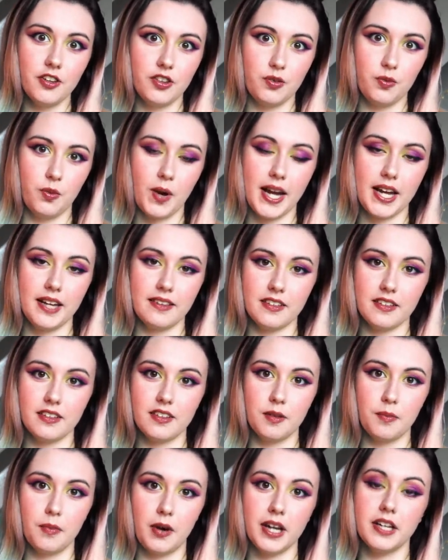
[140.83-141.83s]
the way that
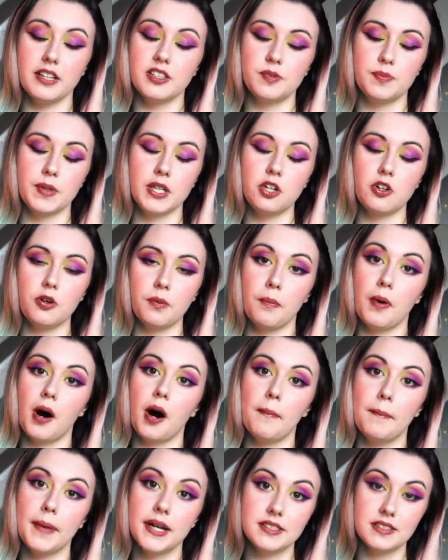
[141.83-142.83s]
the mind has been
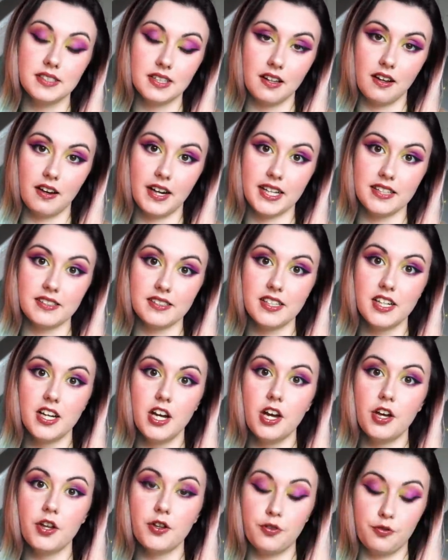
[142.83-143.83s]
compartmentalized
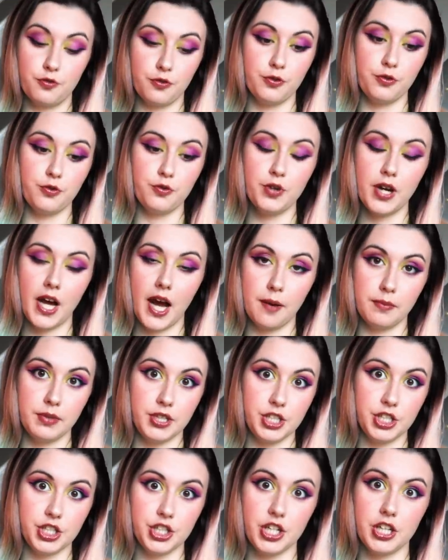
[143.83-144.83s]
through
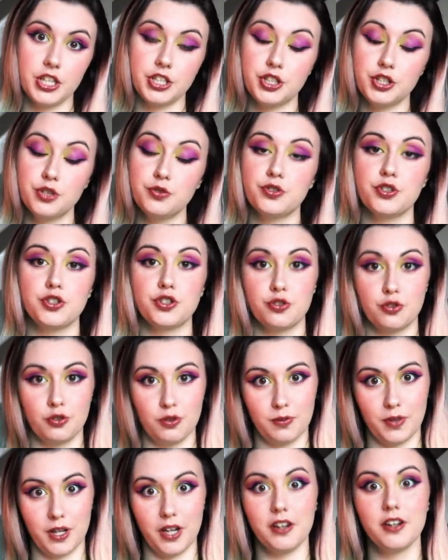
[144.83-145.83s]
amnesia due to
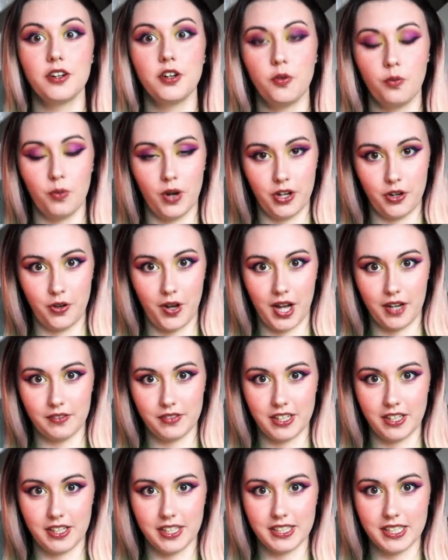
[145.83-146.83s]
trauma when you have
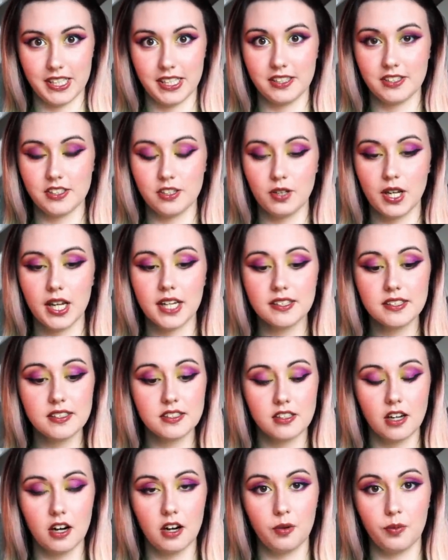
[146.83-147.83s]
DID. So let's
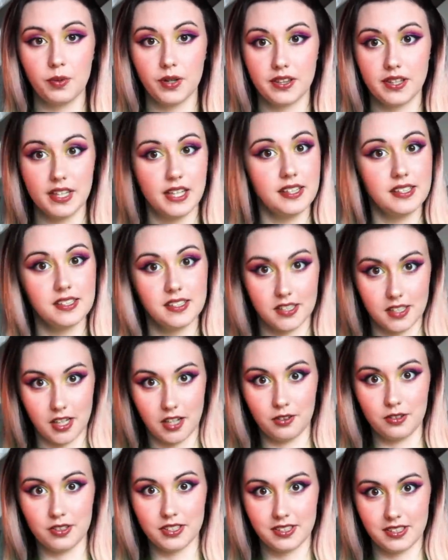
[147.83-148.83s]
start with the
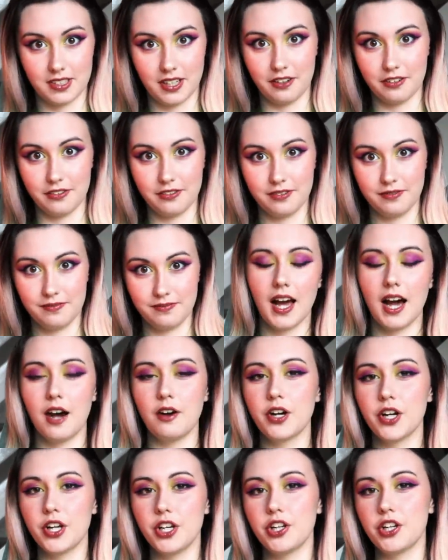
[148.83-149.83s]
external stuff. How
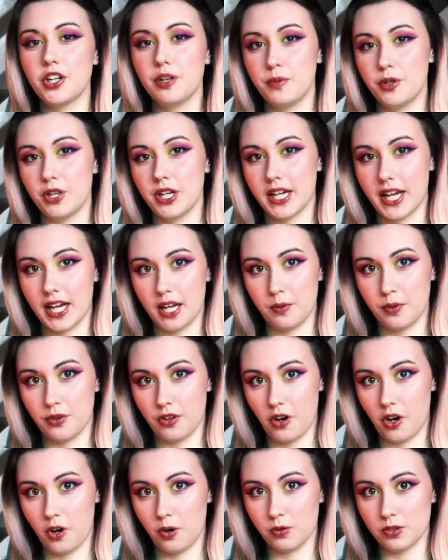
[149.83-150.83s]
can you communicate with
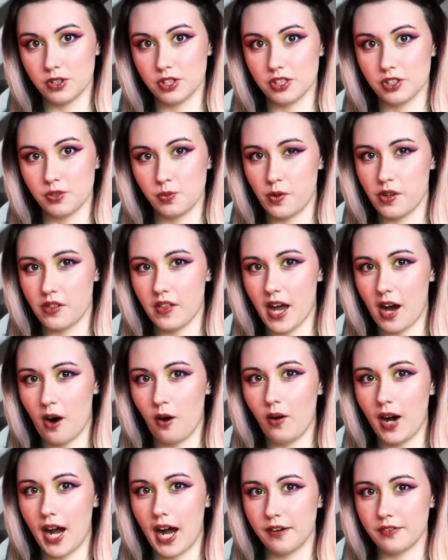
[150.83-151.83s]
your alters
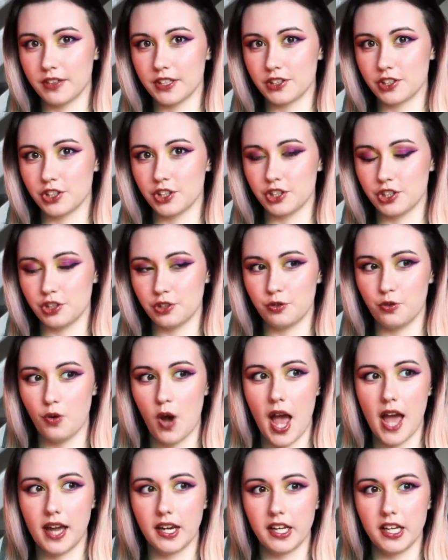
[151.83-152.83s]
without having to do
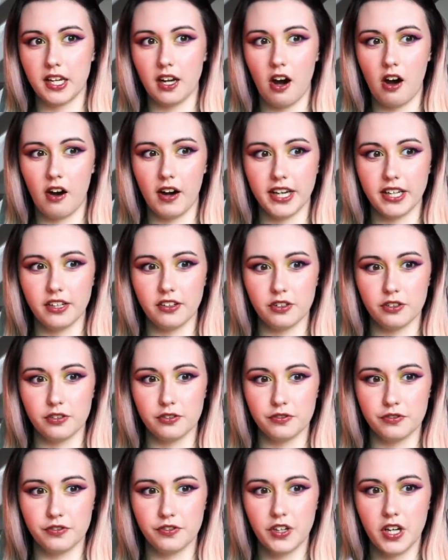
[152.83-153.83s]
any kind
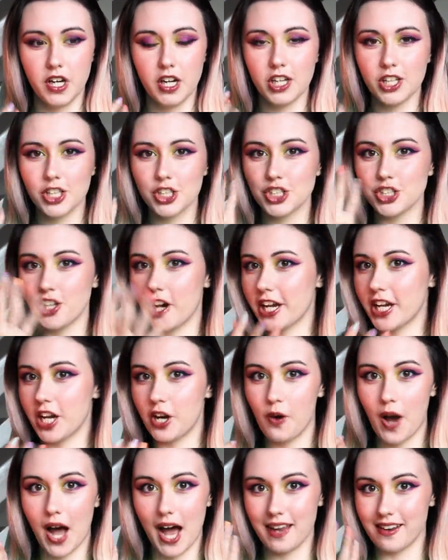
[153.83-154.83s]
of
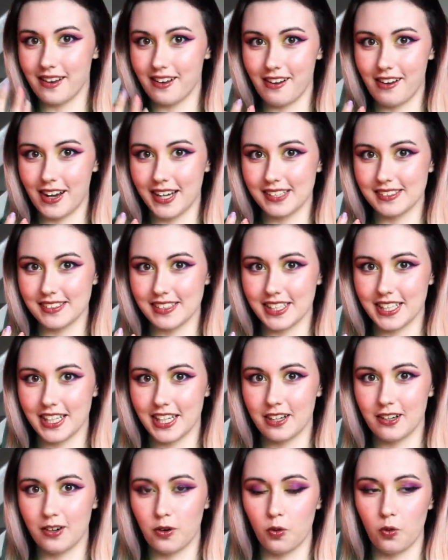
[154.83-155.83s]

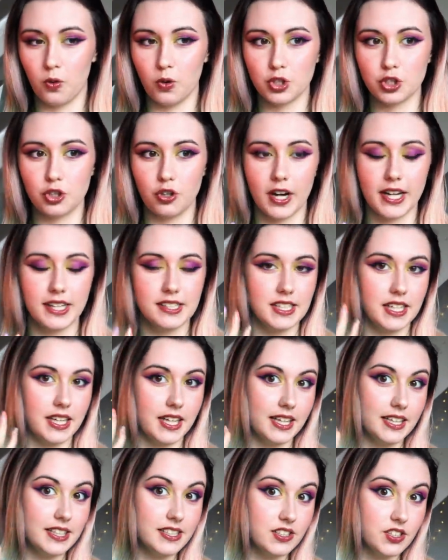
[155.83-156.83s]
psychoanalyzing or trying to
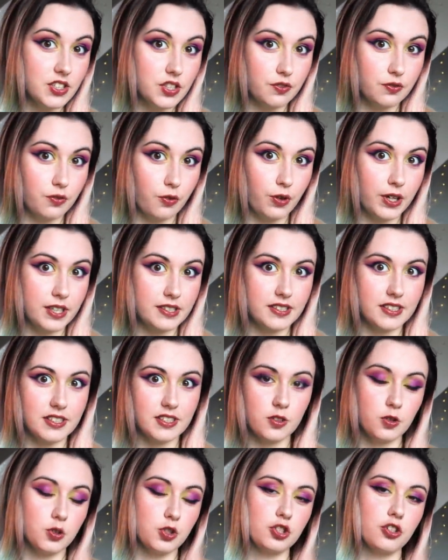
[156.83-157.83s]
listen to
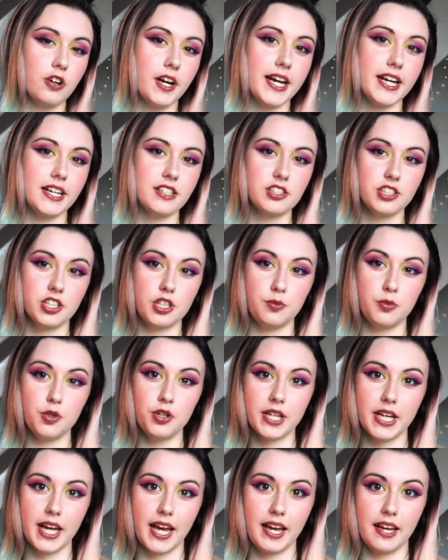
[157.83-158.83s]
voices or trying to
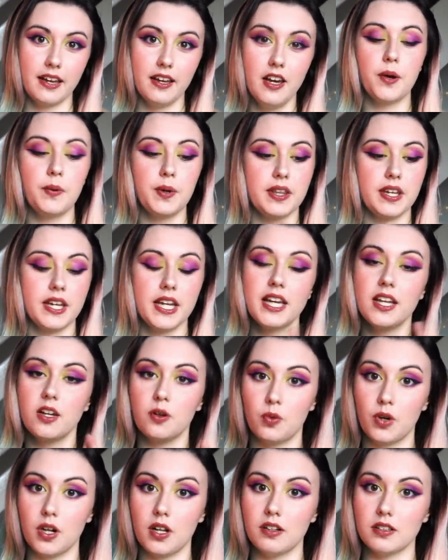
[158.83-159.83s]
communicate with an inner
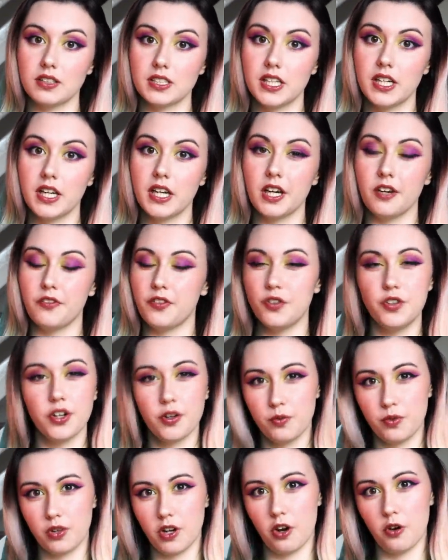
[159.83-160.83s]
world if you
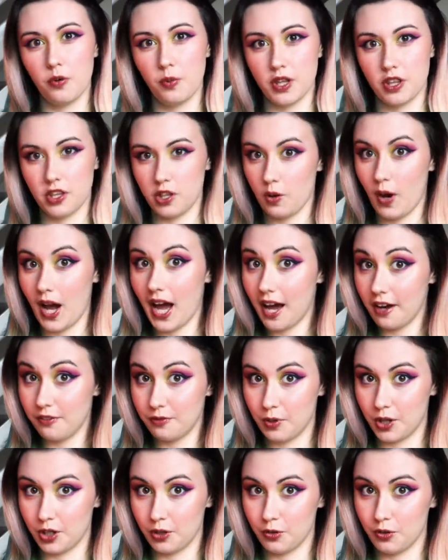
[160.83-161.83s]
don't know whether you have
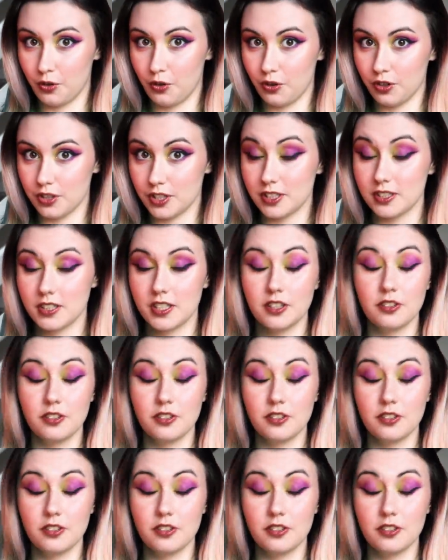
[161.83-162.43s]
one or not.